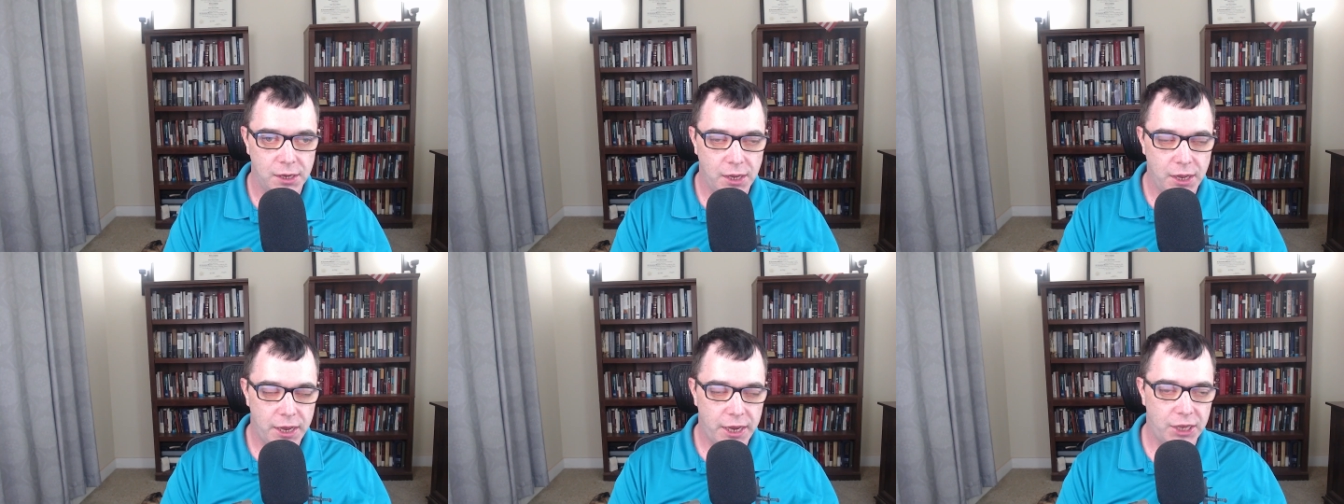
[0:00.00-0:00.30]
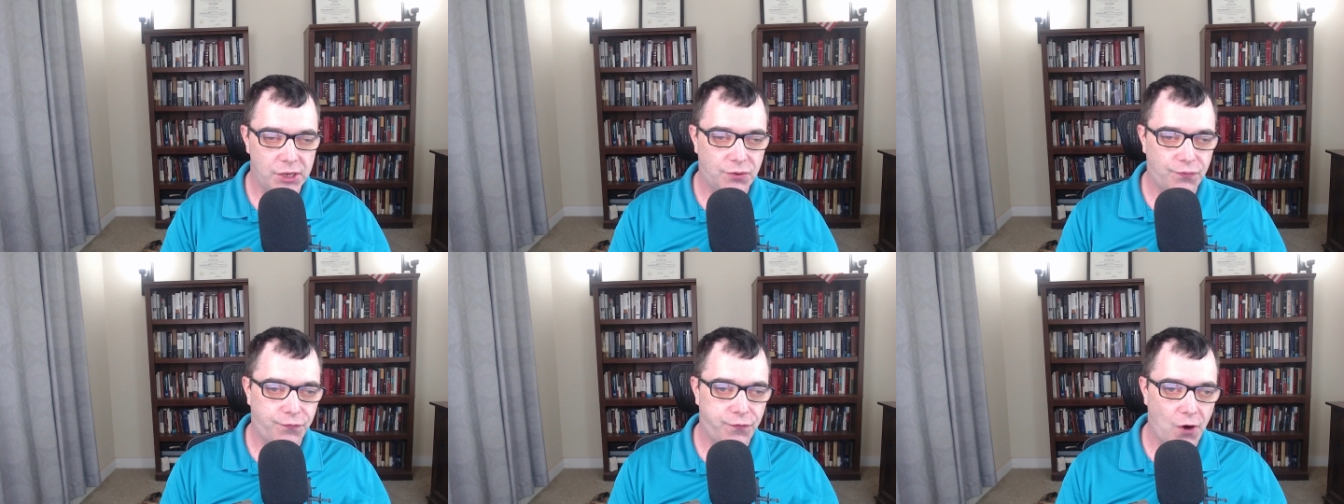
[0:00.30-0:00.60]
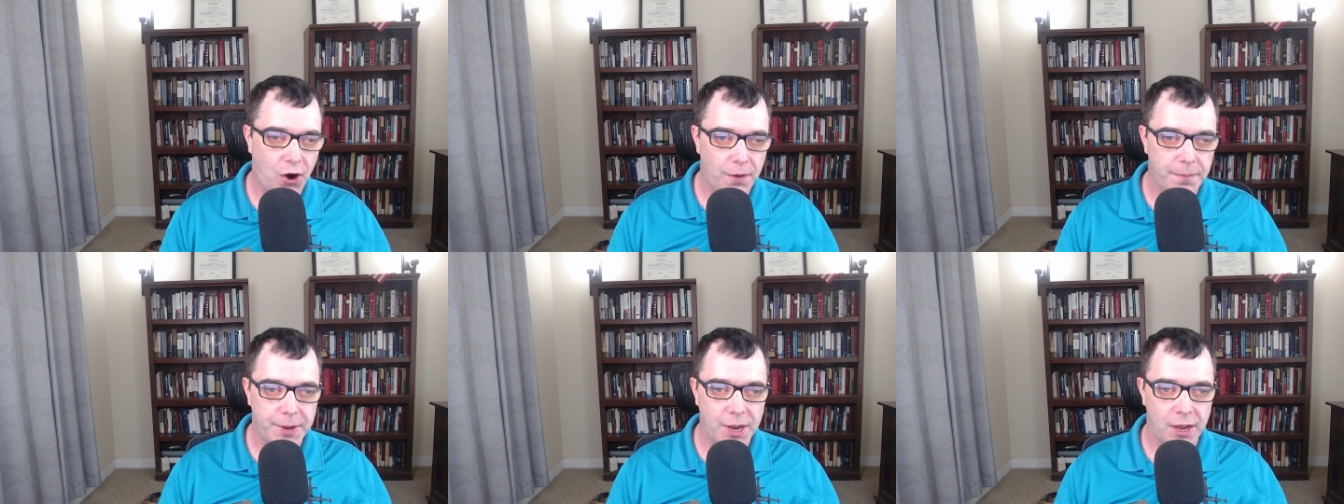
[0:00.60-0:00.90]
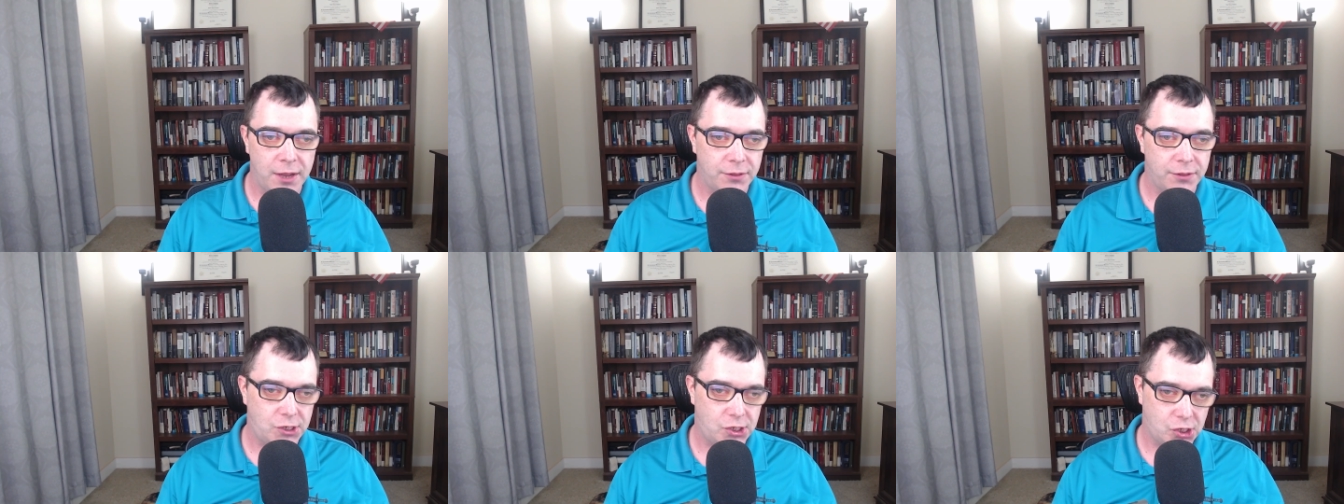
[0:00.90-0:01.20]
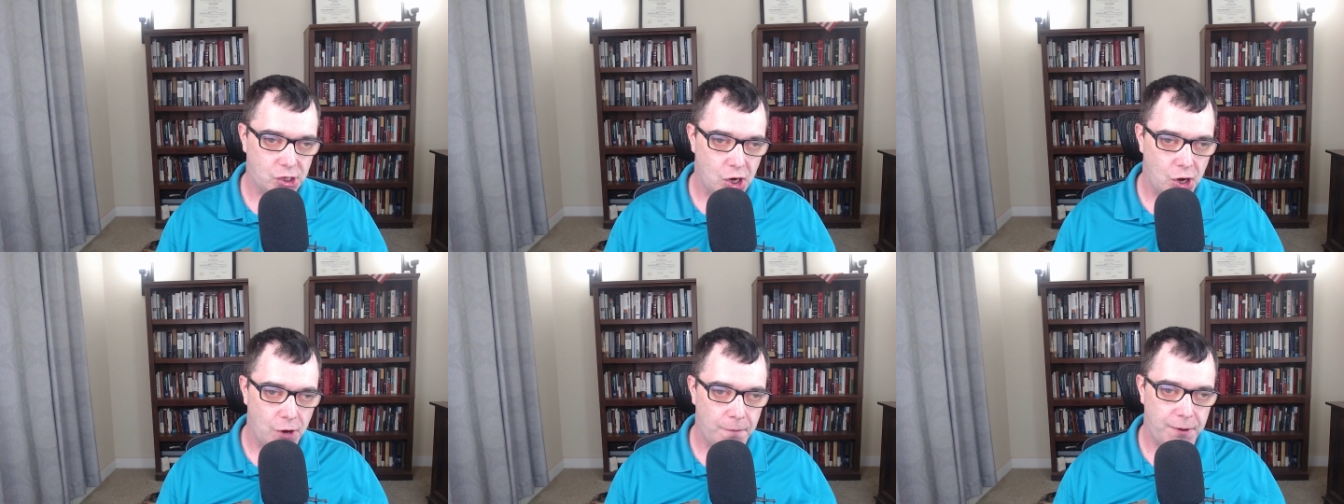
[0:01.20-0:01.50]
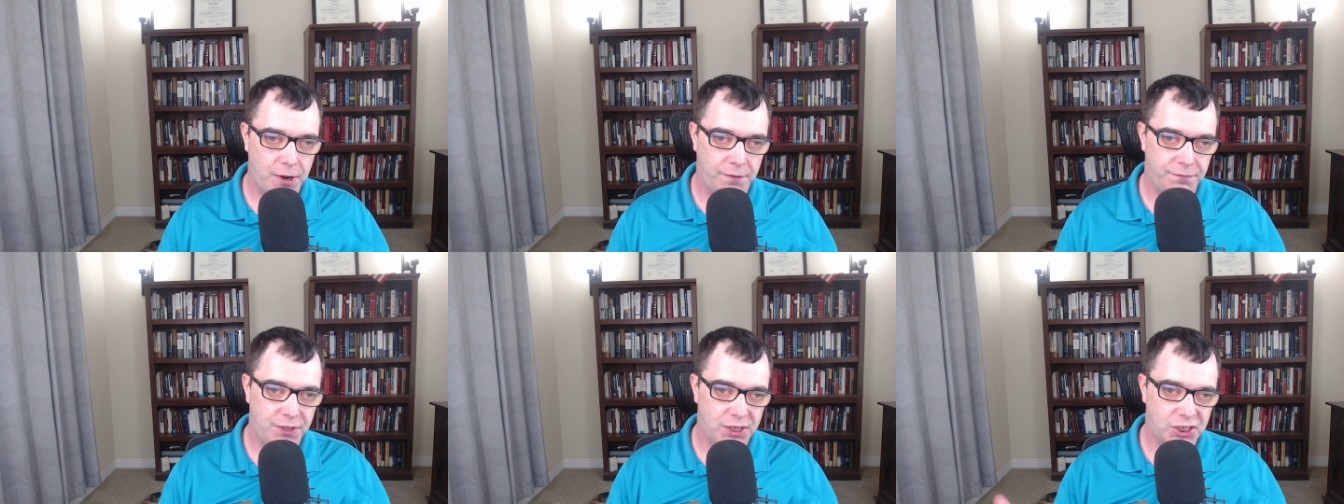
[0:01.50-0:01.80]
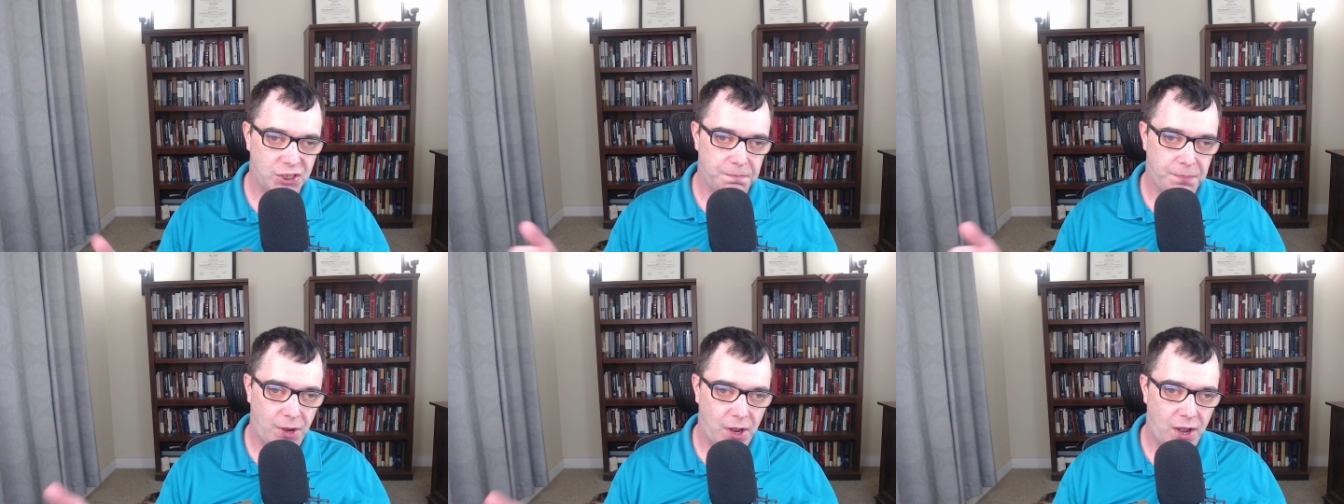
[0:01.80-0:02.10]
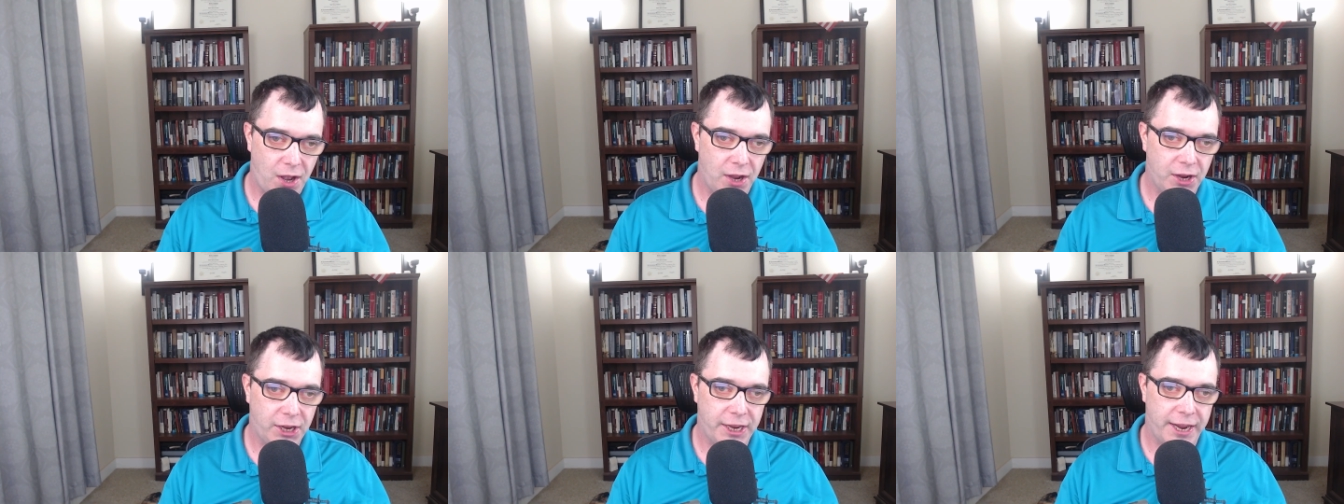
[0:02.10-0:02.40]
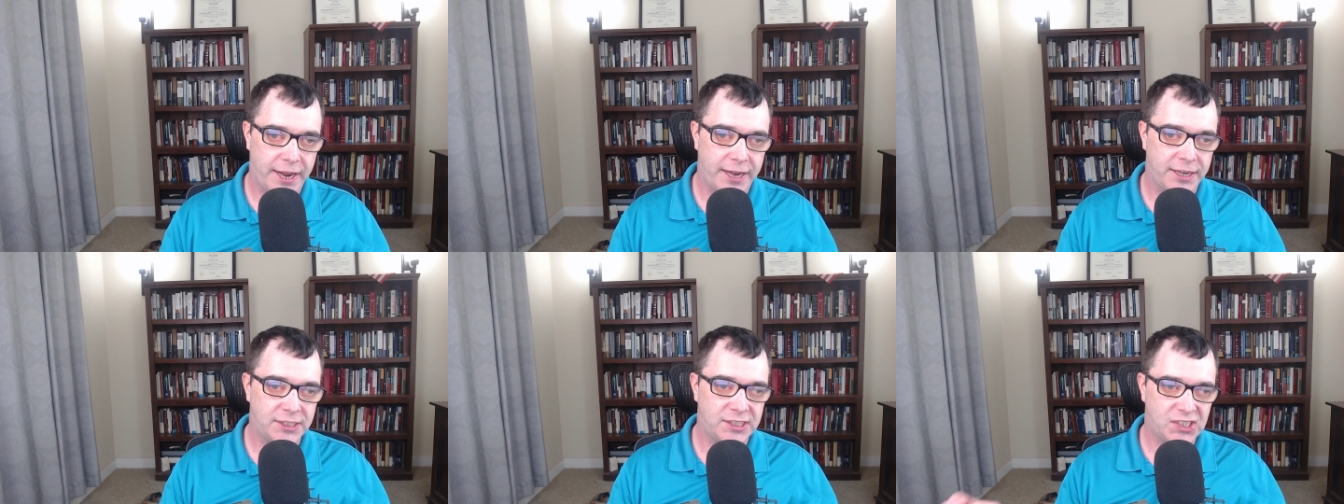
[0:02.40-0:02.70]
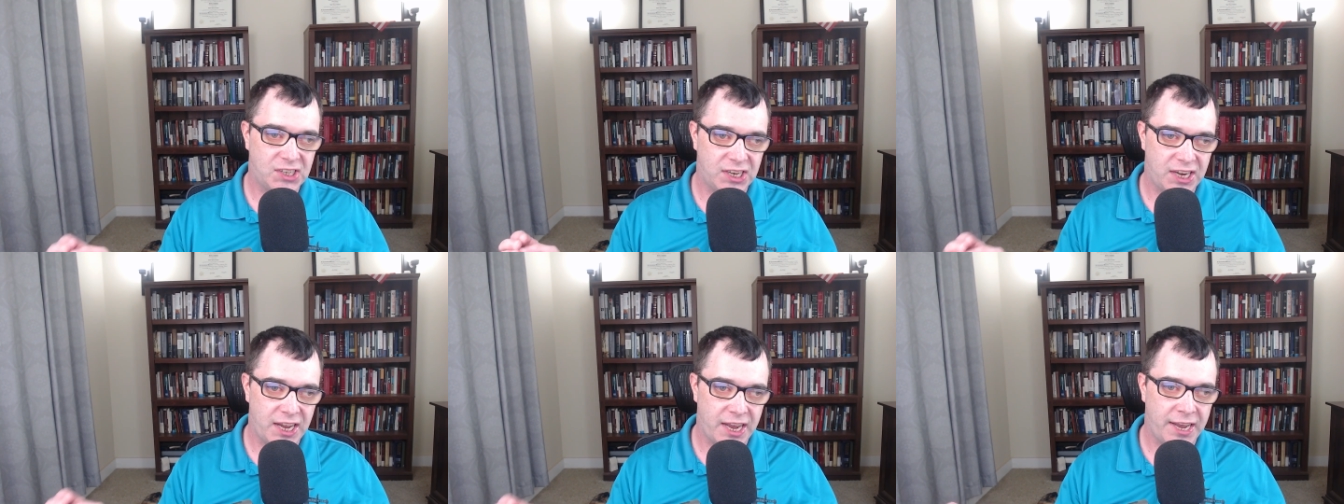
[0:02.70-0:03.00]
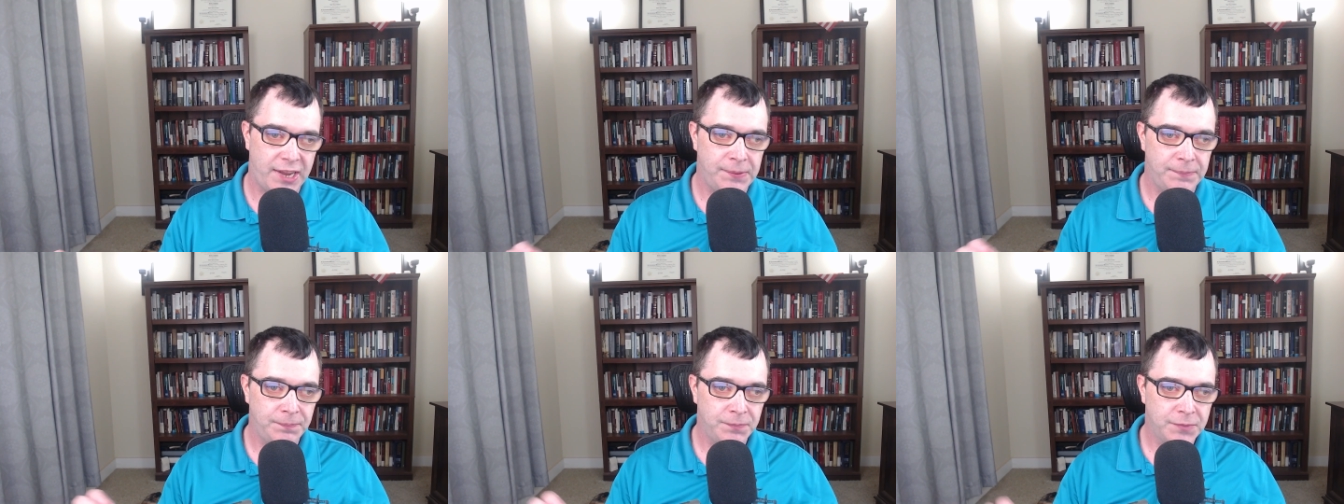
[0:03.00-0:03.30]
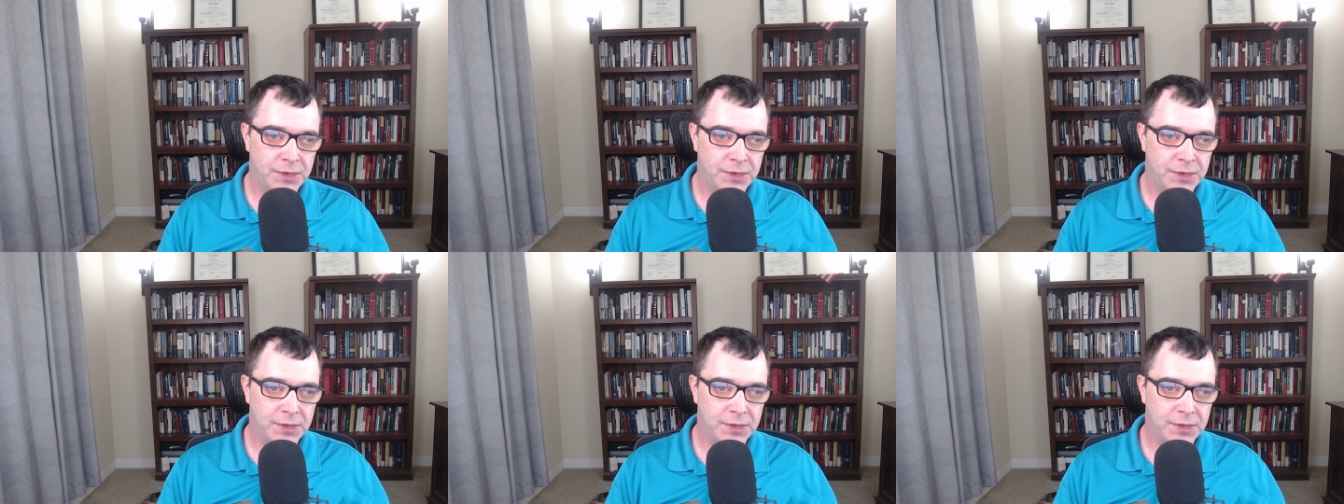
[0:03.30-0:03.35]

It's far beyond the scope of this podcast today